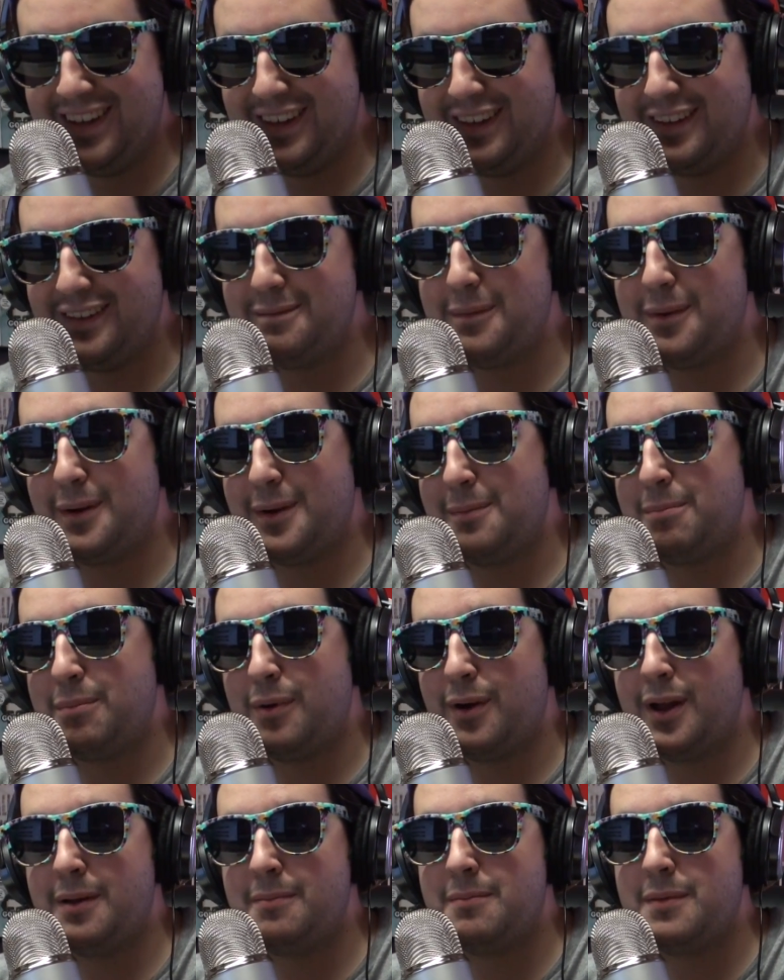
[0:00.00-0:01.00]
And we're all
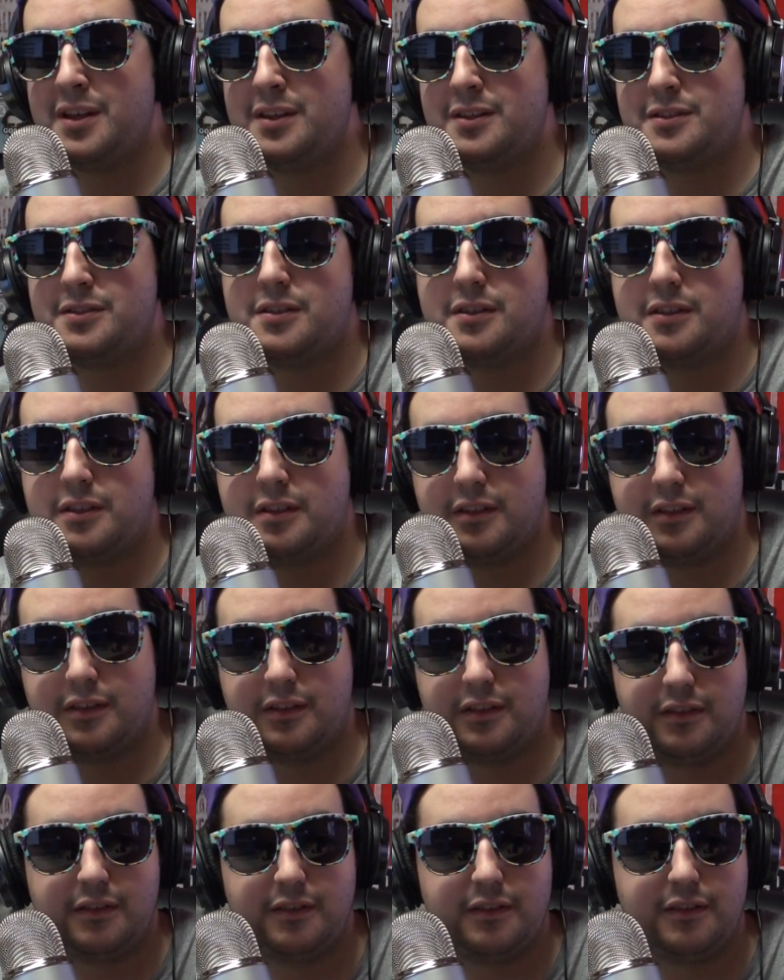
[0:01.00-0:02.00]
primates.
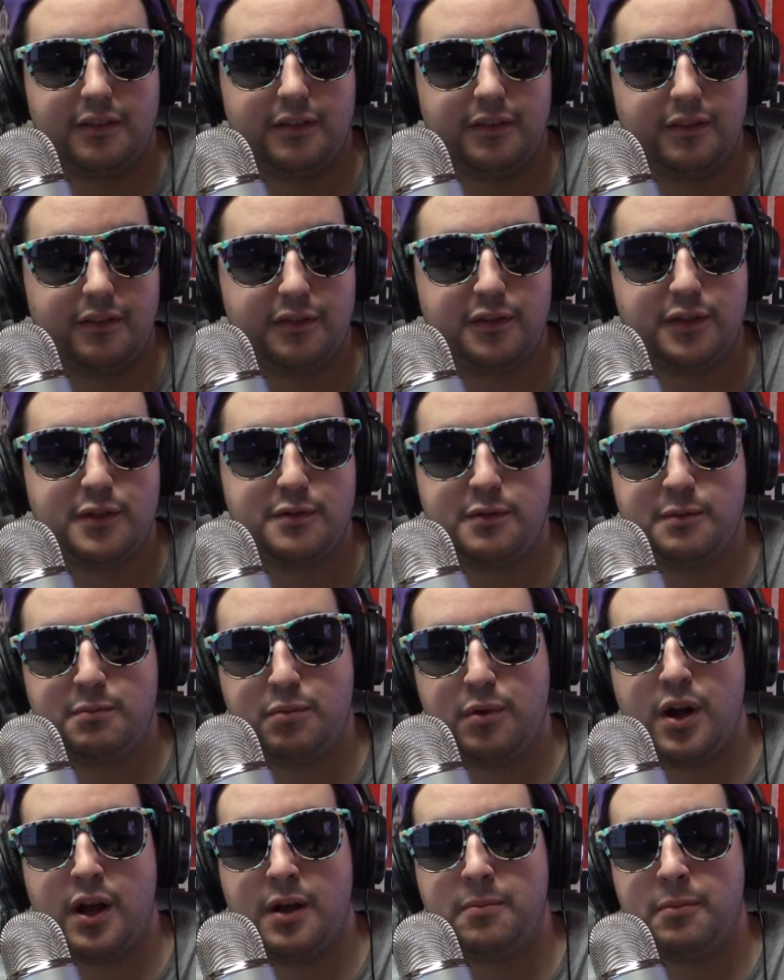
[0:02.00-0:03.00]
So we
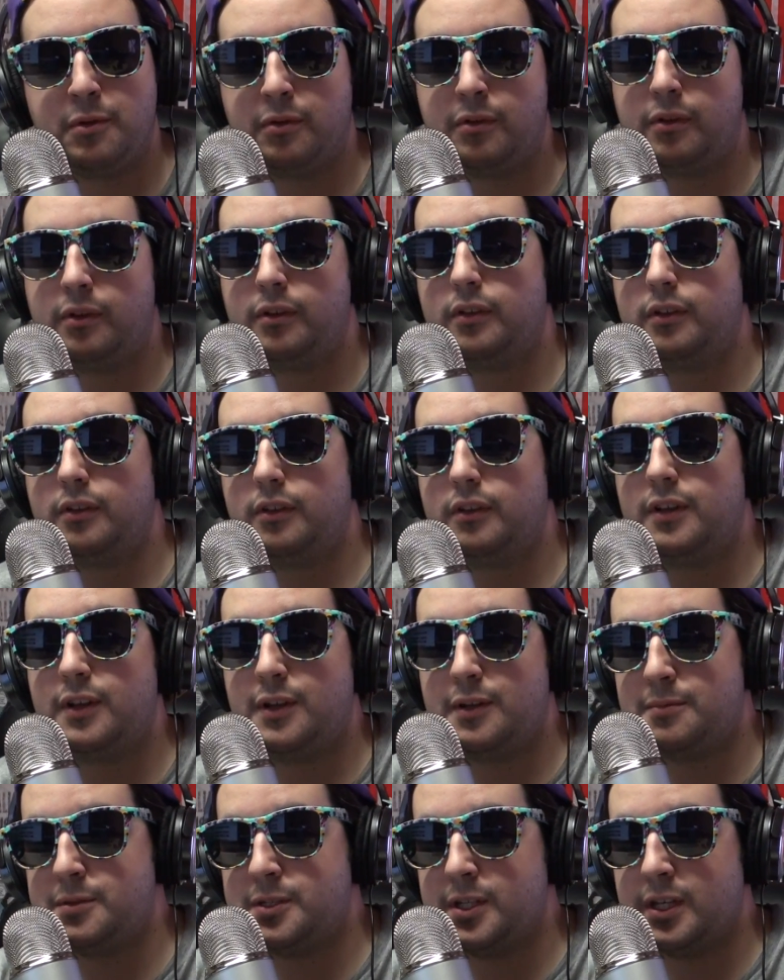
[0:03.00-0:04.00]
primal. You know
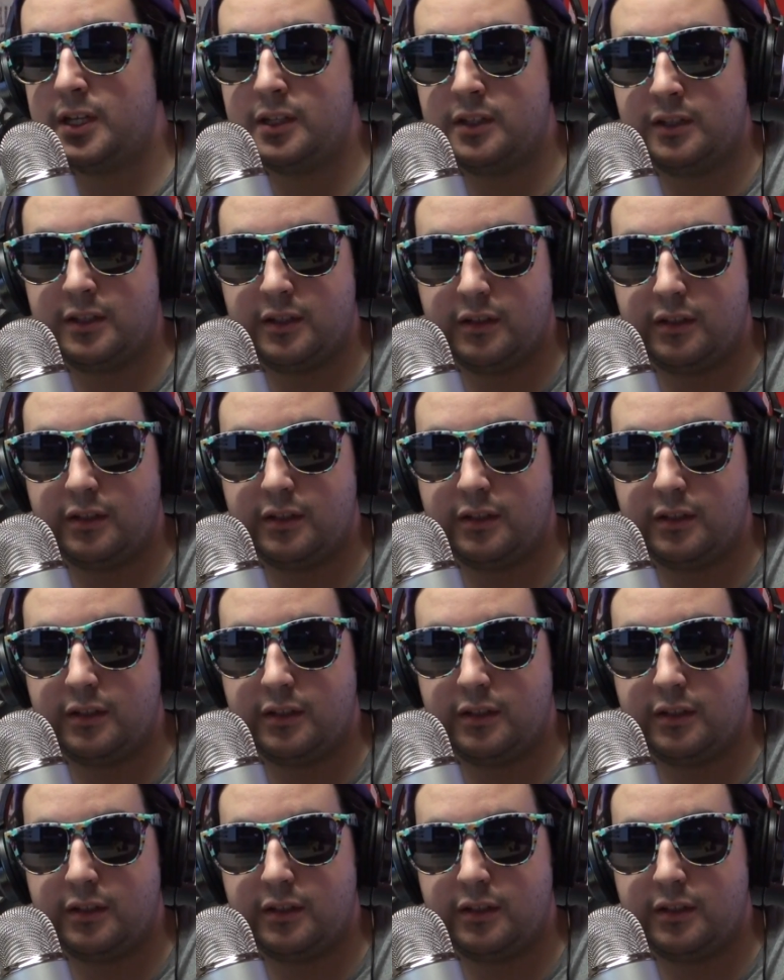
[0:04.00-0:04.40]
what I'm saying?